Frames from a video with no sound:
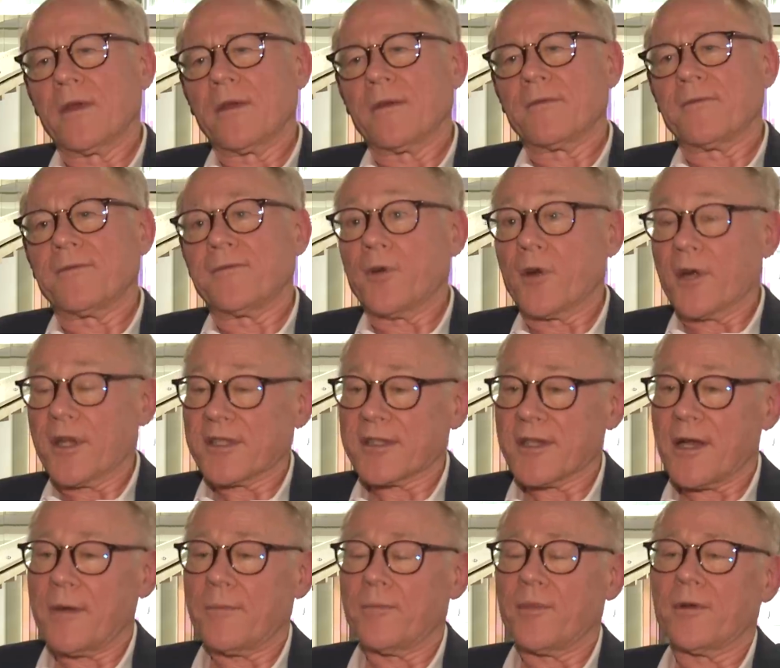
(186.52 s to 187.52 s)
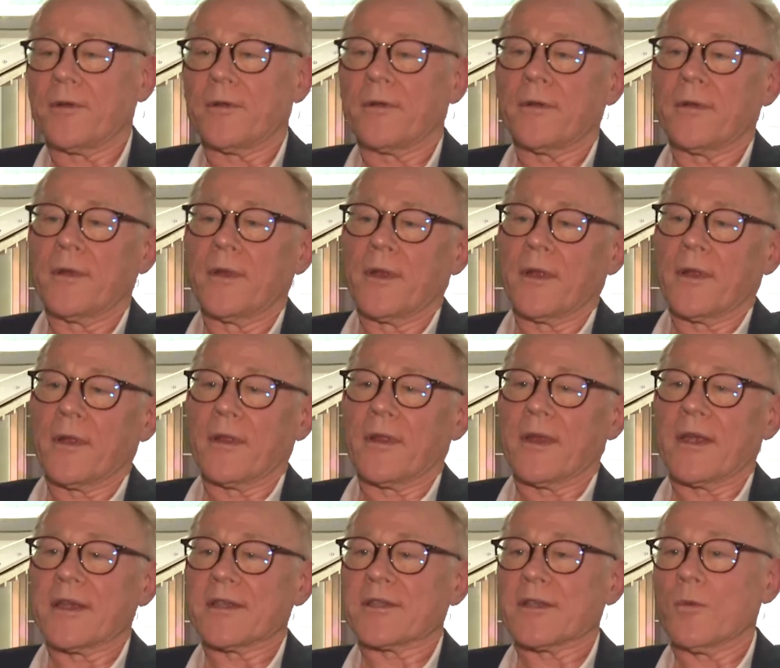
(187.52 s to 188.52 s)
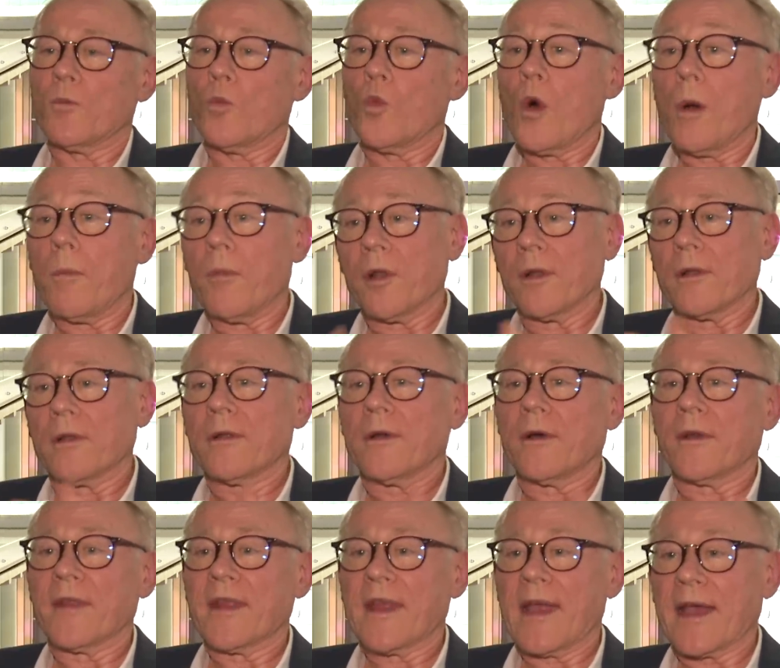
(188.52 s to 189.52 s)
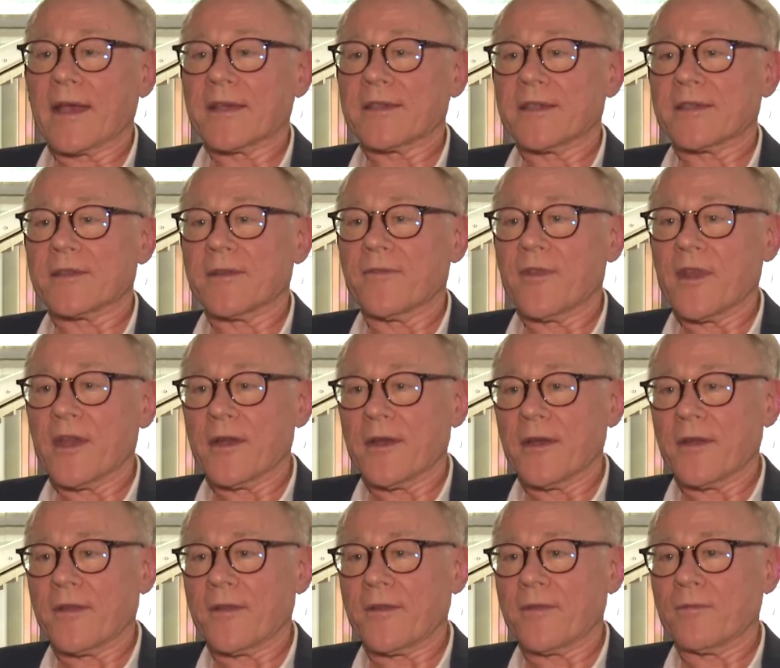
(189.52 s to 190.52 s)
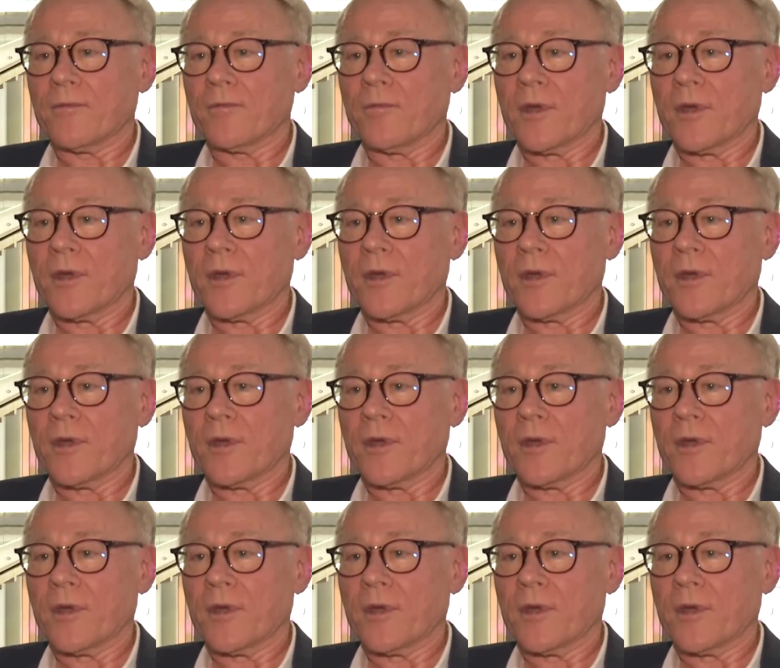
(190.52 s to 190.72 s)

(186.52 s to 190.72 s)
For example, there's a wobble on the axis of the Earth,